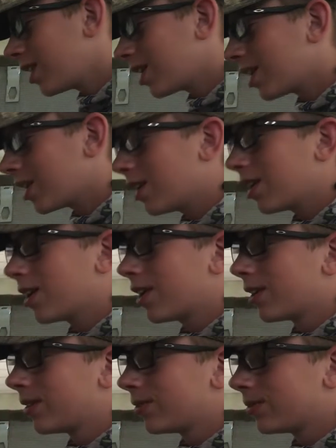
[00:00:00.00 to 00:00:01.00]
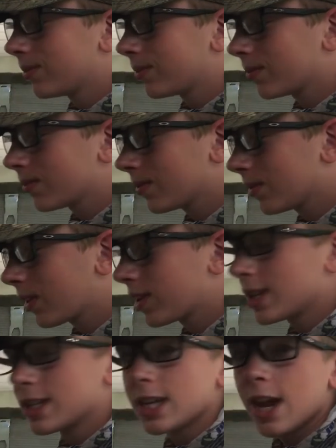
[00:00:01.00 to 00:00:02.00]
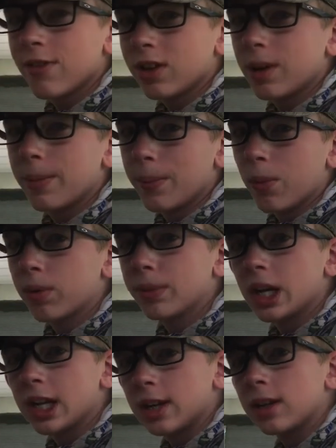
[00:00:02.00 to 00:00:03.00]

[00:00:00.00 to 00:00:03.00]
and save a little bit more money.